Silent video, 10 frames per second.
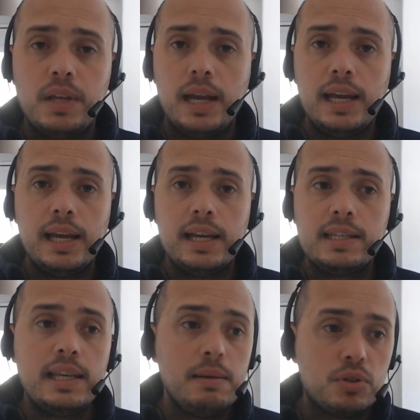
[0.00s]
uh,
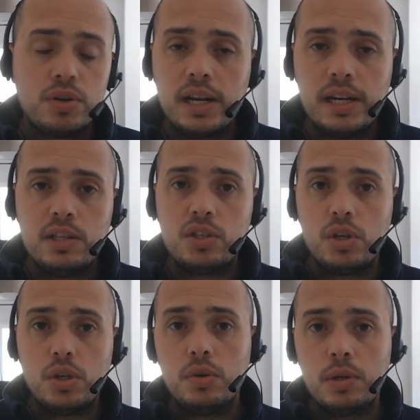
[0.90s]
team training, so
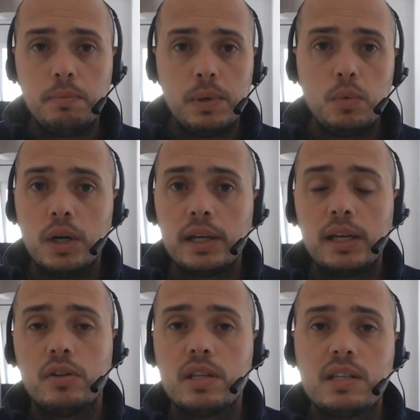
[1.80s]
you could be
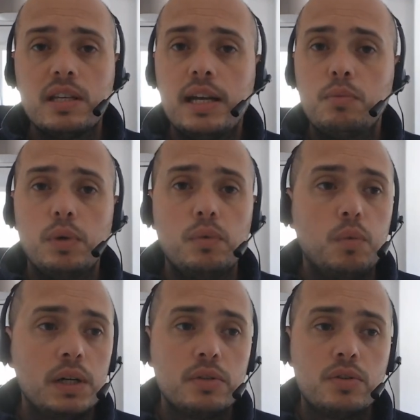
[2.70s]
working on the side with
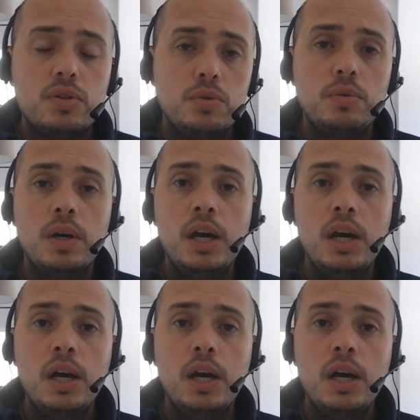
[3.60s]
one or two